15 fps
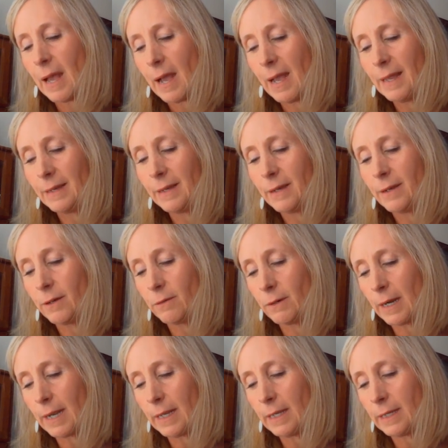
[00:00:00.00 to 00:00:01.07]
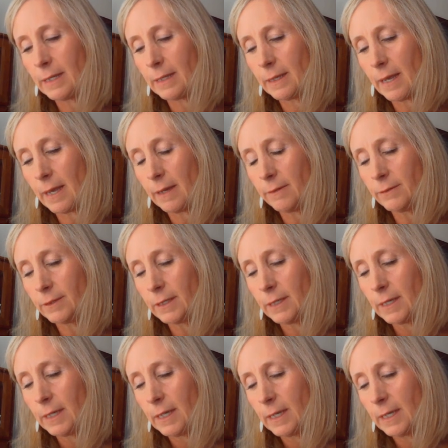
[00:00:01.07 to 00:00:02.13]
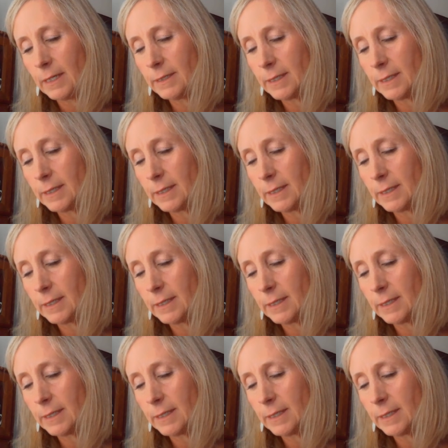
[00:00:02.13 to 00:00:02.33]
I know, right? He laughed. He